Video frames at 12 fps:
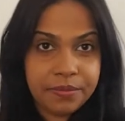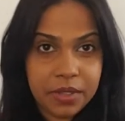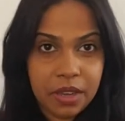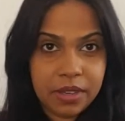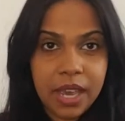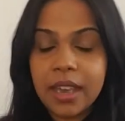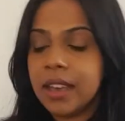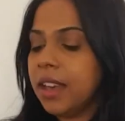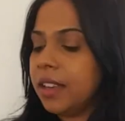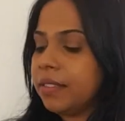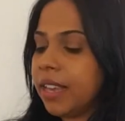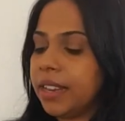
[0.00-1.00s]
Okay?
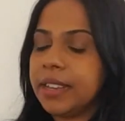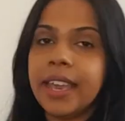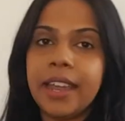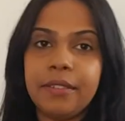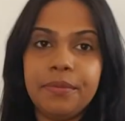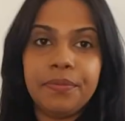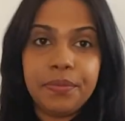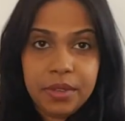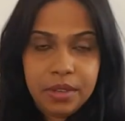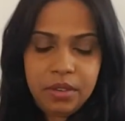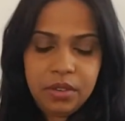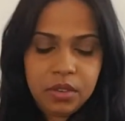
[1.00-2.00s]
Then again,
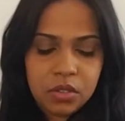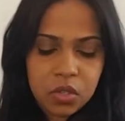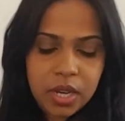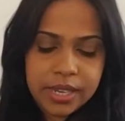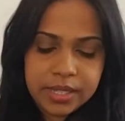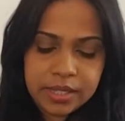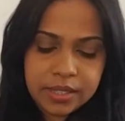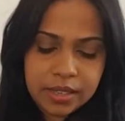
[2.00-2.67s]
trace.